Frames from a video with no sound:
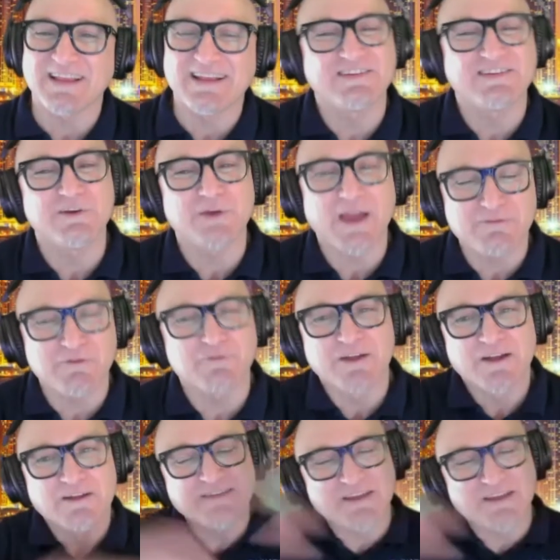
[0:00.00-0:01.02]
do you have
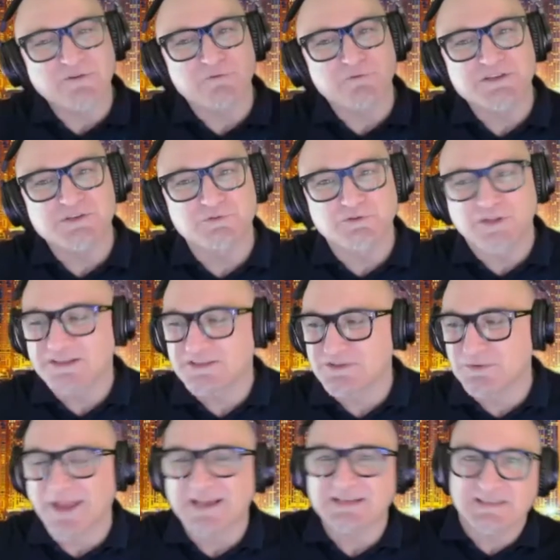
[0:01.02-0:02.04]
a ritual? Like, do
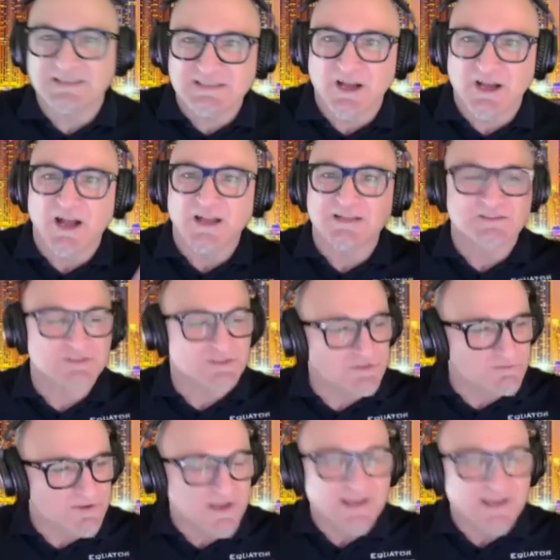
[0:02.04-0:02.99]
you exercise? Do you,